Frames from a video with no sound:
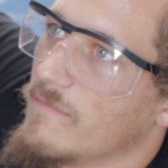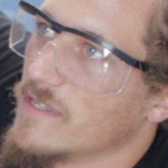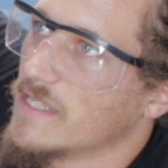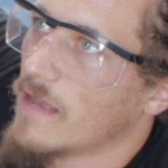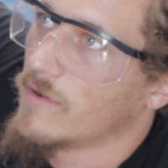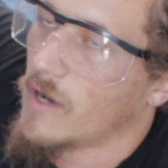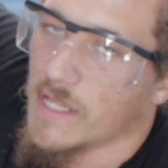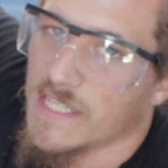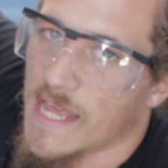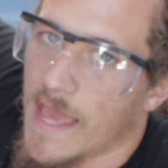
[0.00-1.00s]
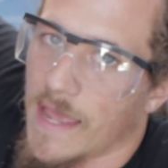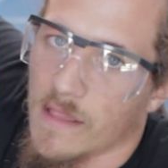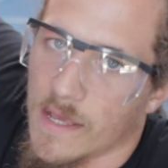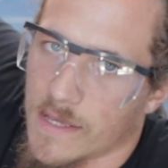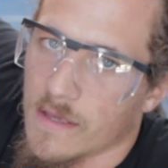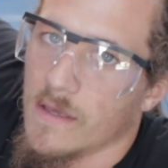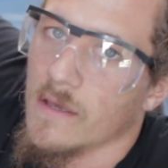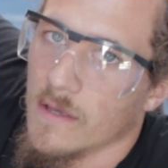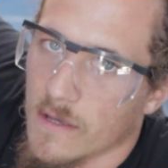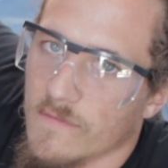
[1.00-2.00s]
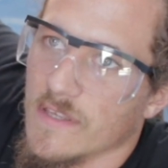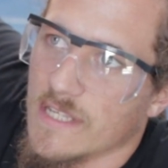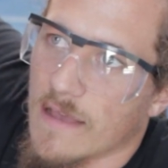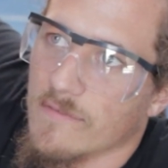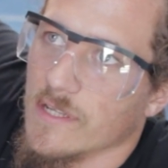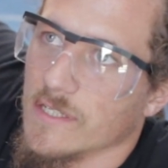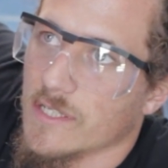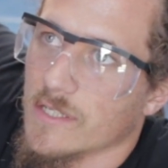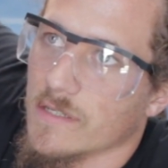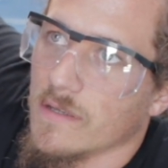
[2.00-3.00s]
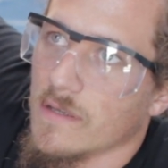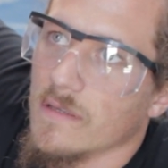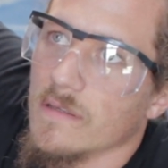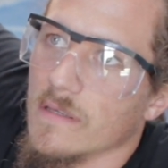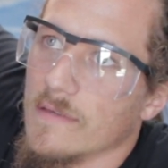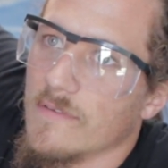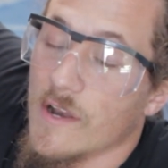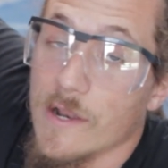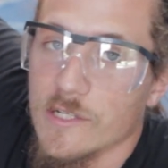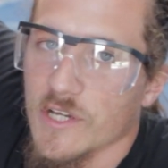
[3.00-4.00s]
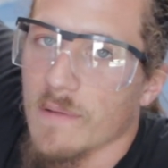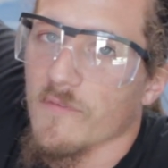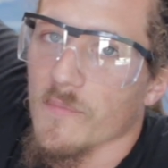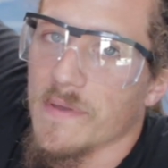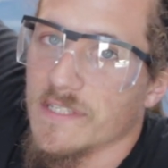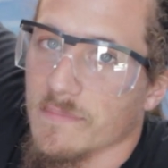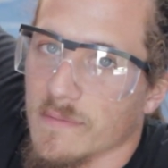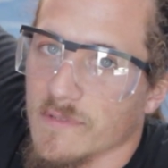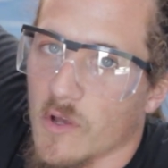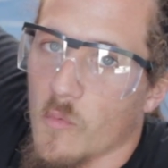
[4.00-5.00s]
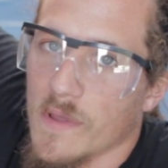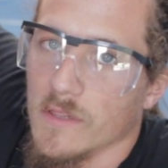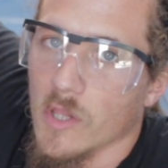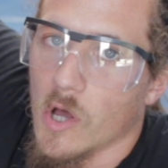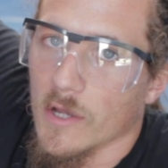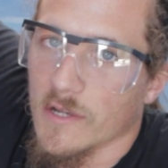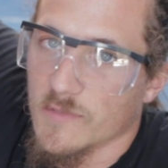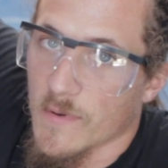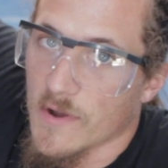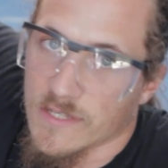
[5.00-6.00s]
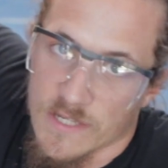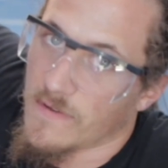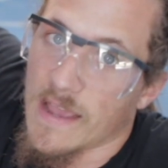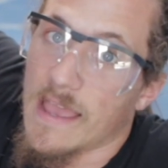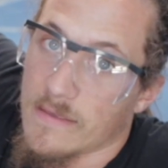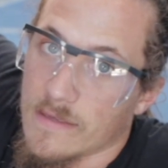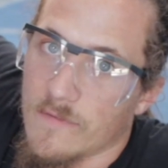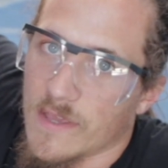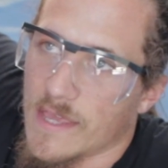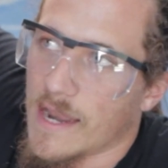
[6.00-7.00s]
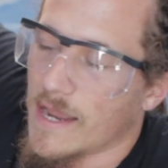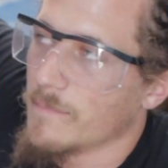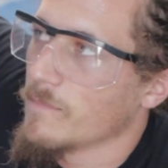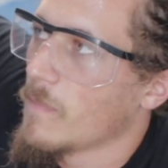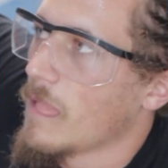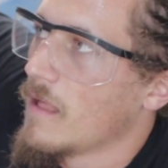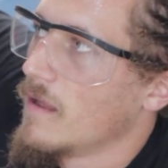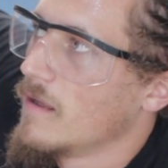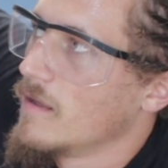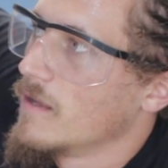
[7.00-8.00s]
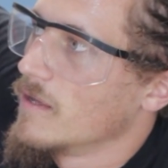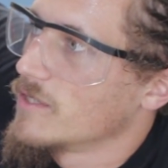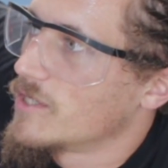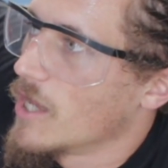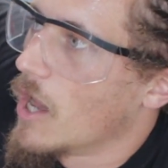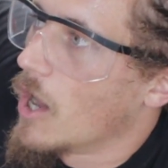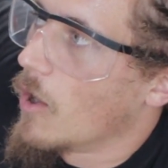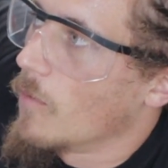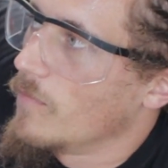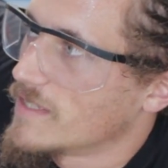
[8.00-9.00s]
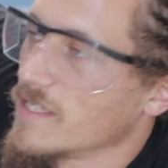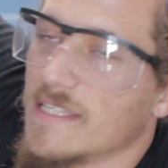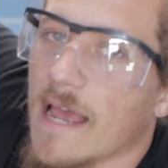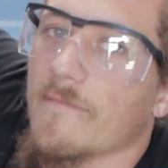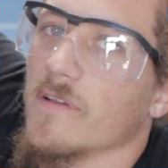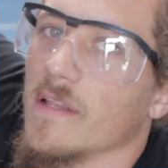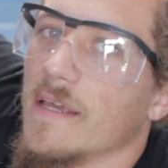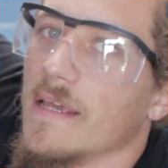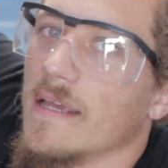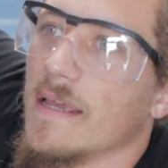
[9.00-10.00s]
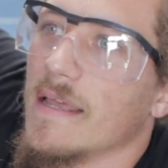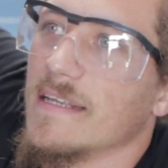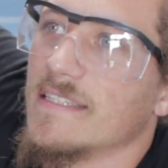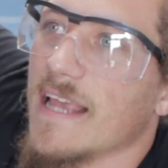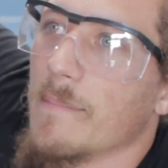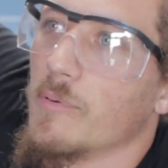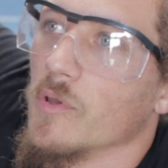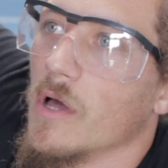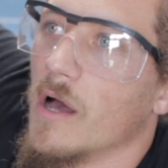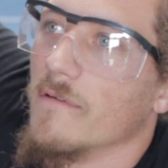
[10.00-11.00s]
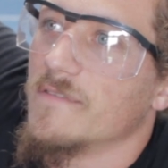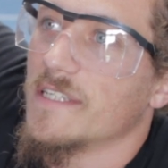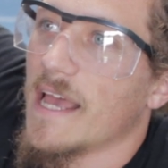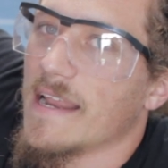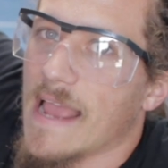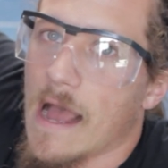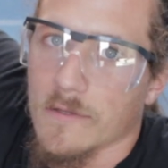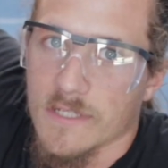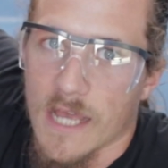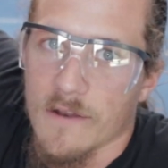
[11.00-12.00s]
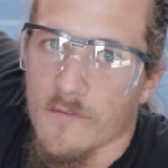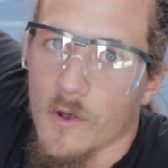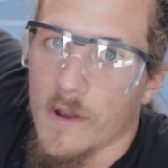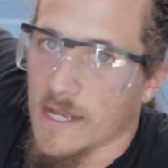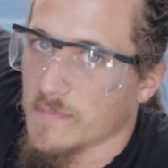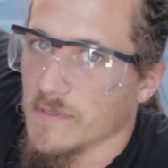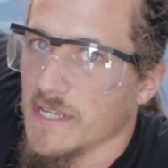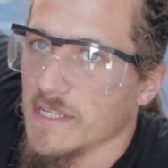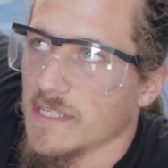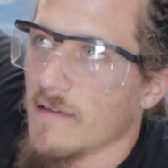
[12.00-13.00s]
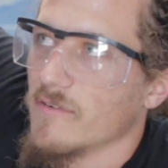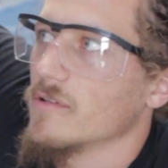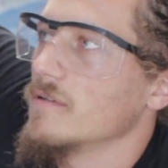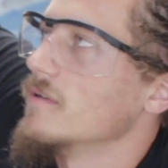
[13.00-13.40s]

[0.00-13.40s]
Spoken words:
V7 on a day. Like V7 is, even in a gym for me, sometimes like a week-long experience if I even get it. So this is definitely an example of setting outside of your own expertise level.